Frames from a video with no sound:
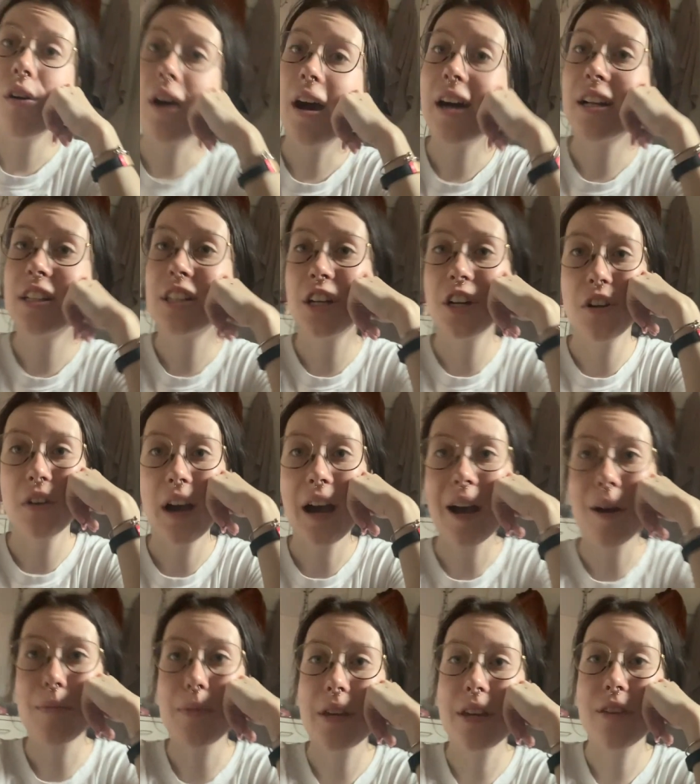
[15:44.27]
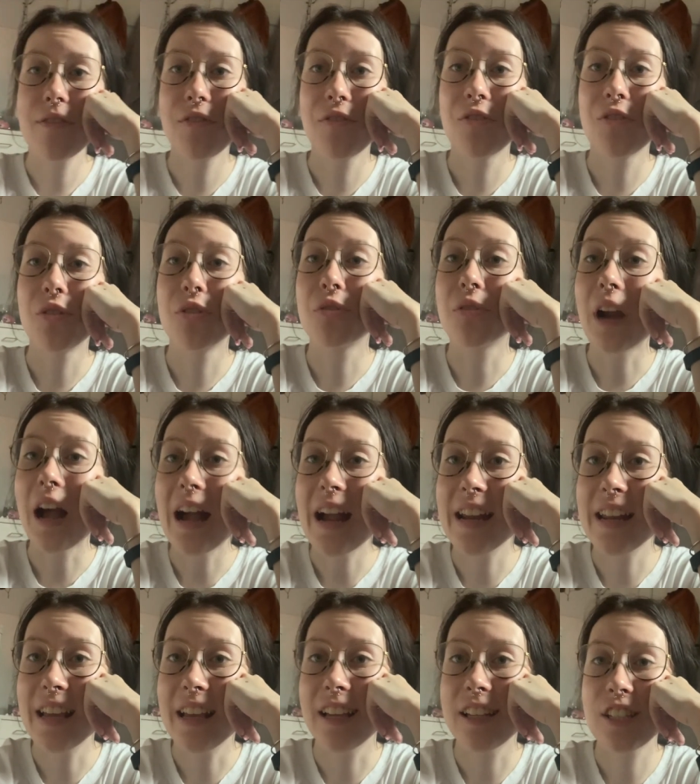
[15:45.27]
hello, happy
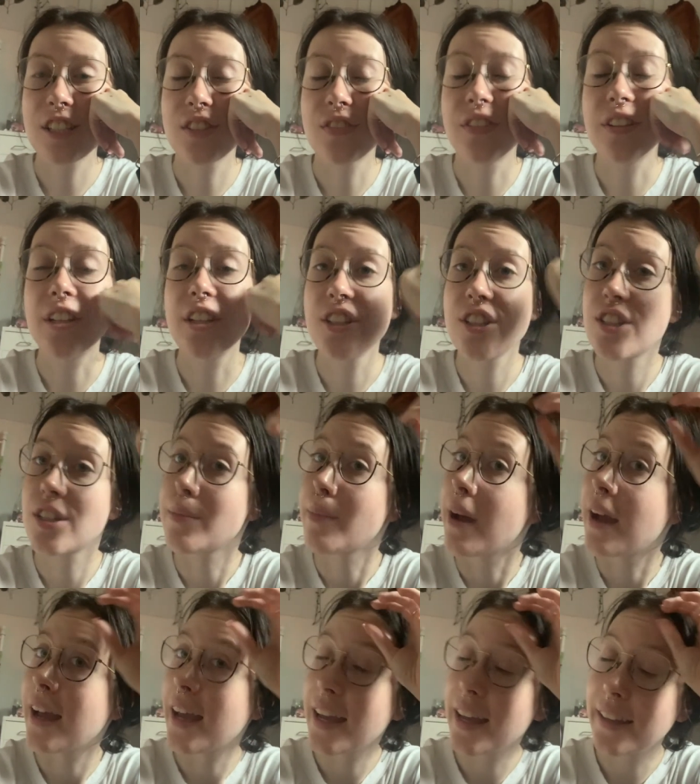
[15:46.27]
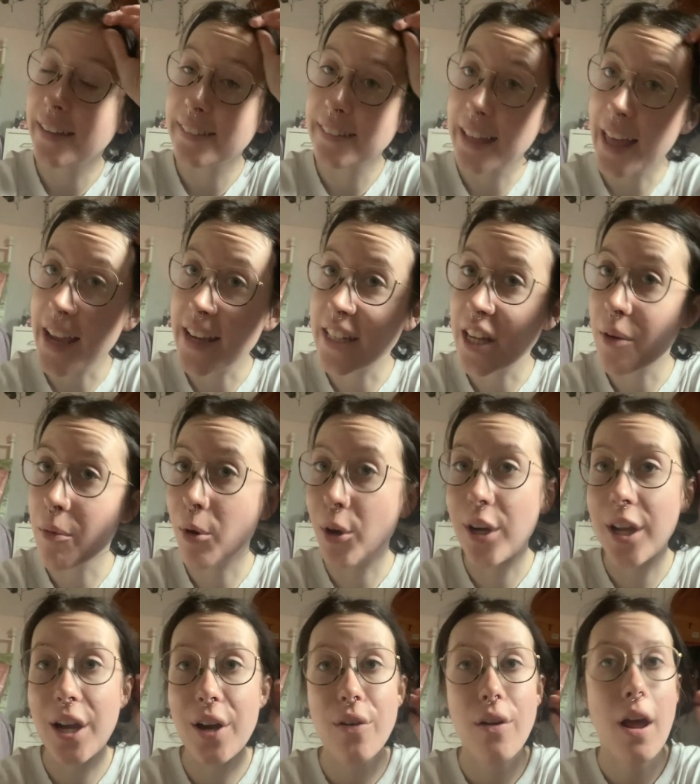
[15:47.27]
Friday. Just finished my leg day
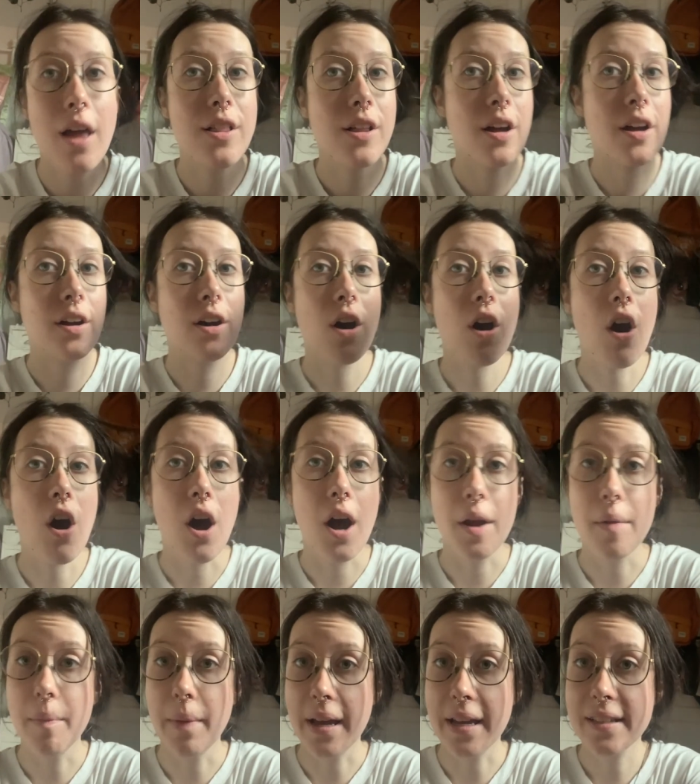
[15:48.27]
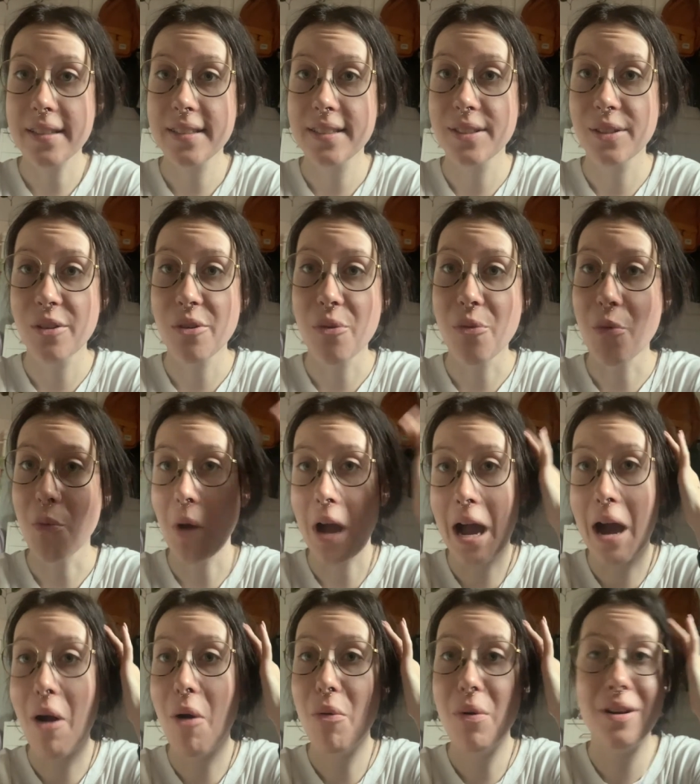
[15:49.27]
workout. I look like a hot mess.
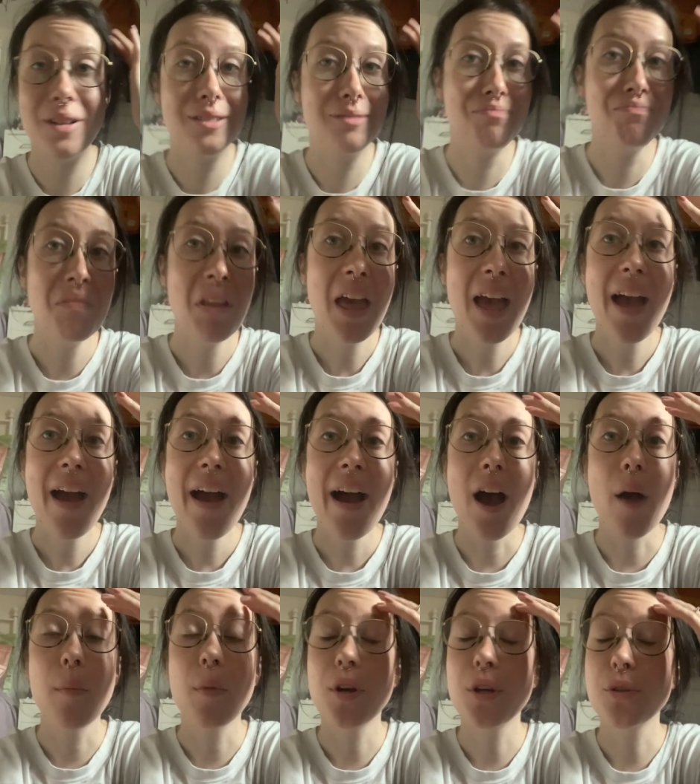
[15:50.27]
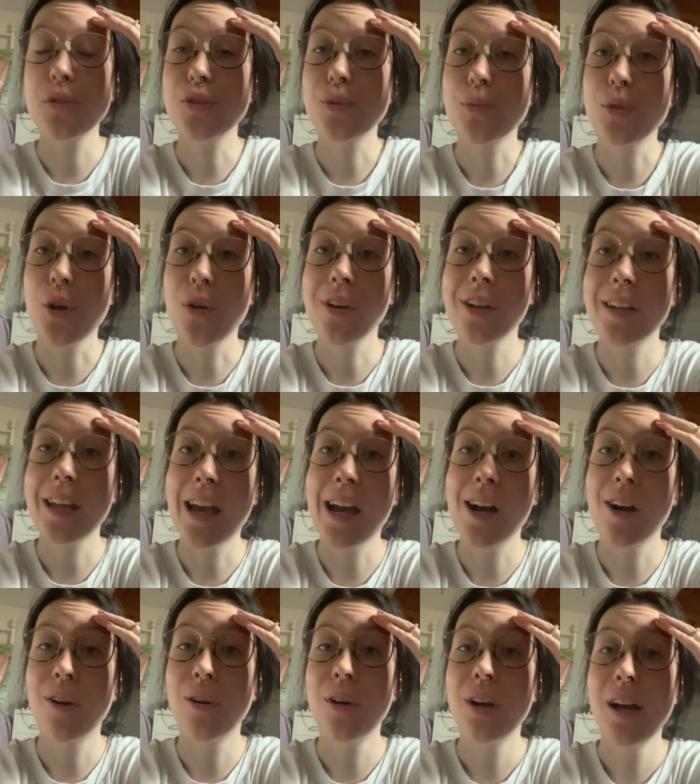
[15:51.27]
Wow. I'm gonna do some yoga
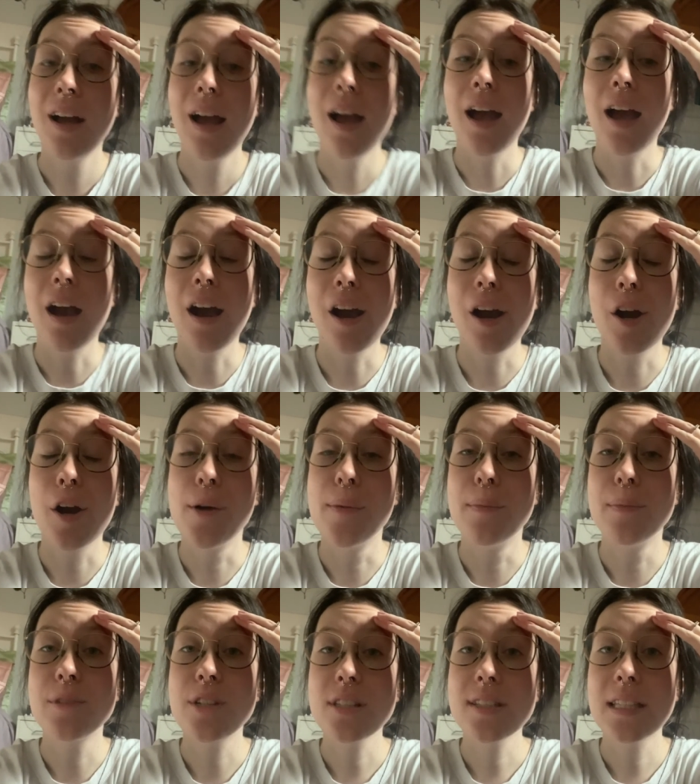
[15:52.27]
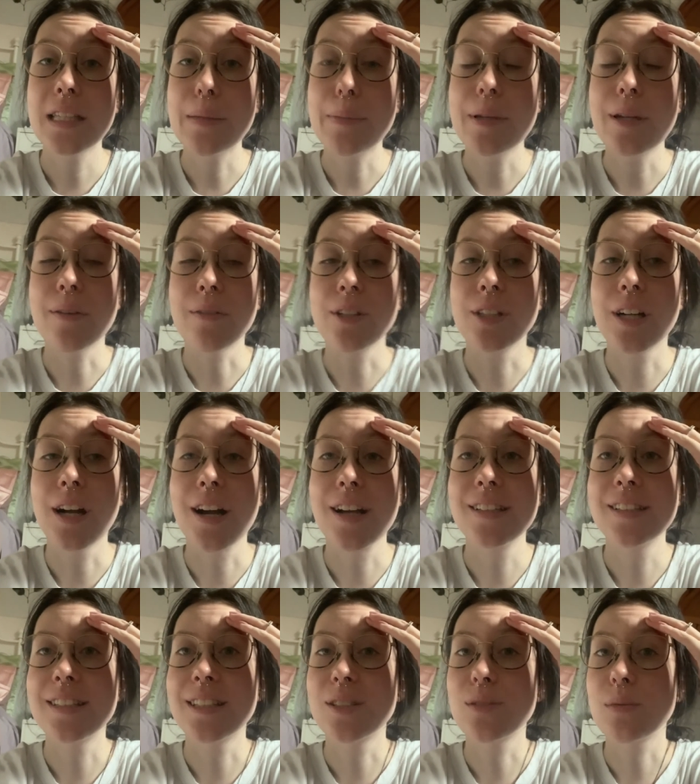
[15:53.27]
now. Just keeping it real,
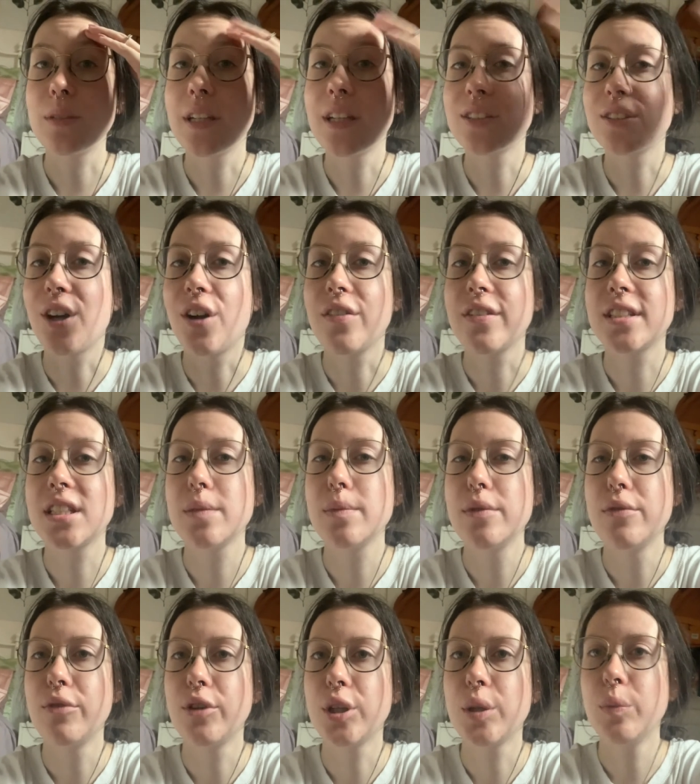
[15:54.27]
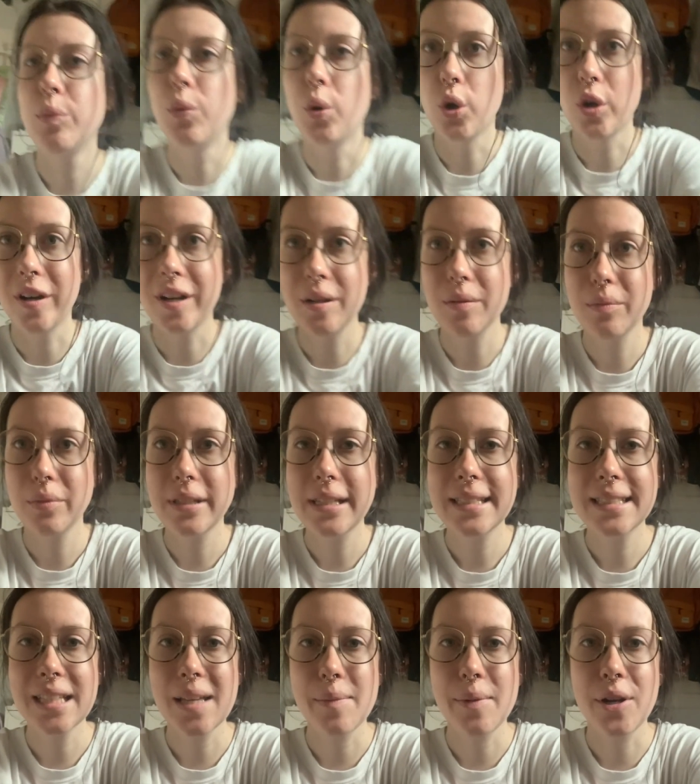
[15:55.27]
guys. This week has obviously been really boring.
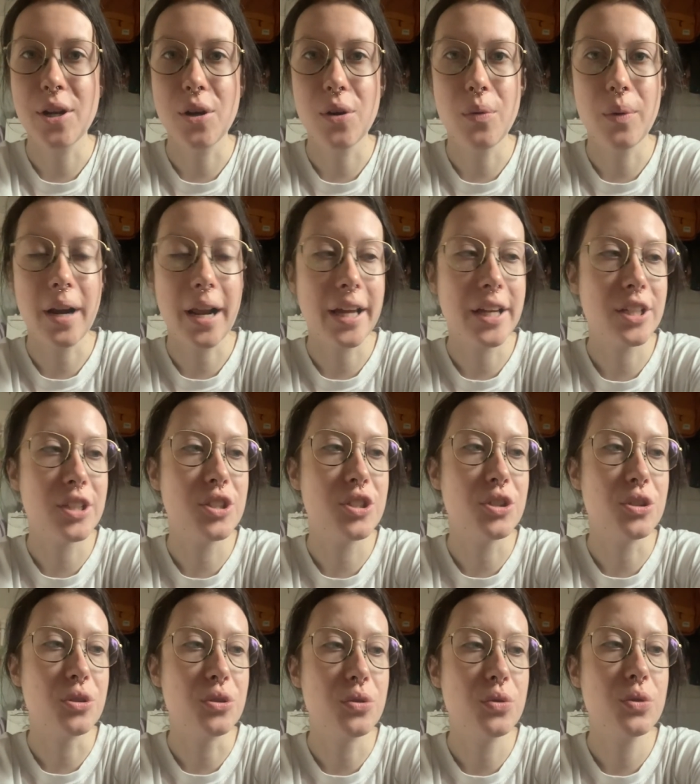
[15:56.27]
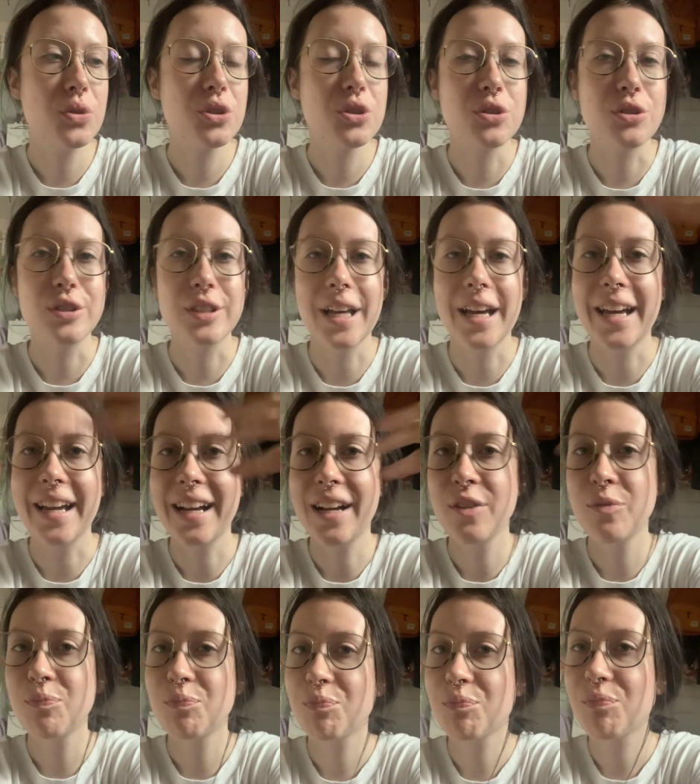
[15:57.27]
Please let me know what I can do to like
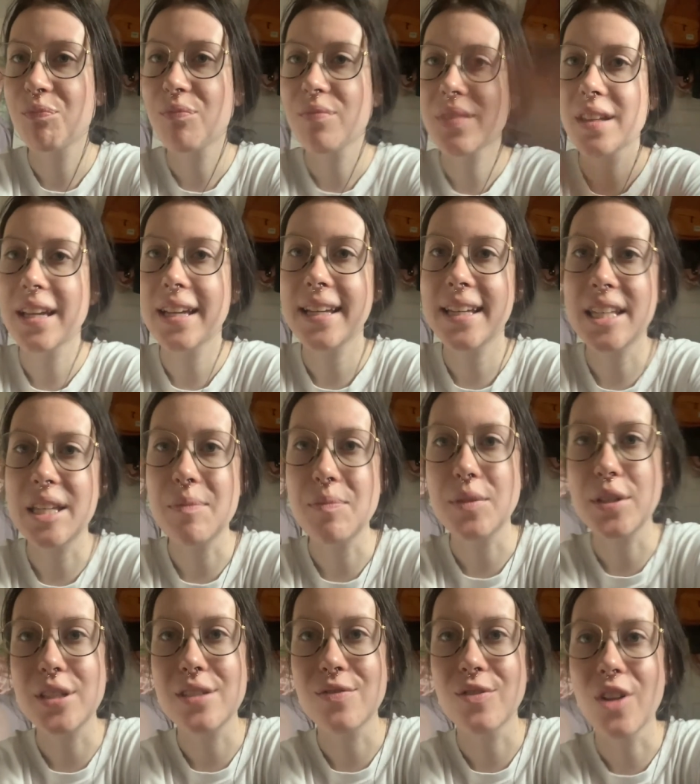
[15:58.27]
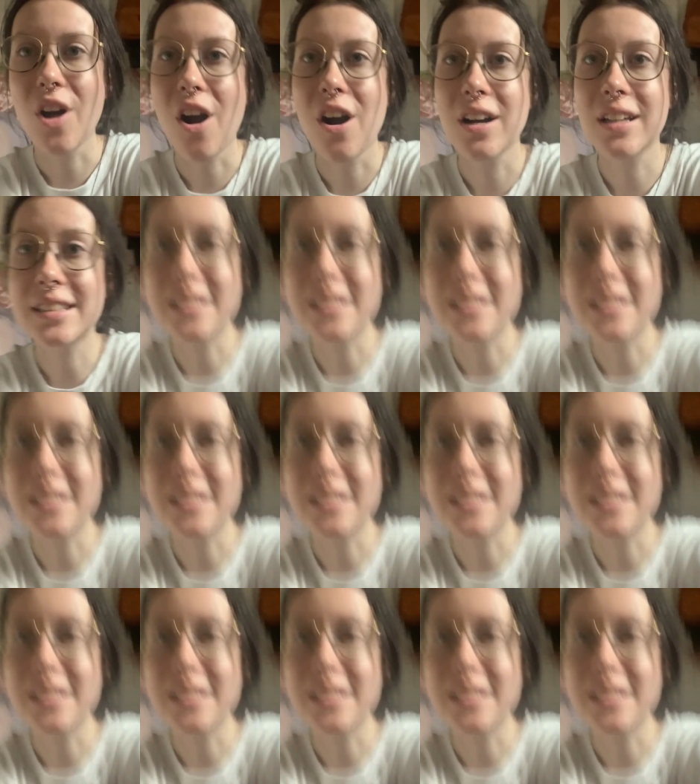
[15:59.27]
keep these vlogs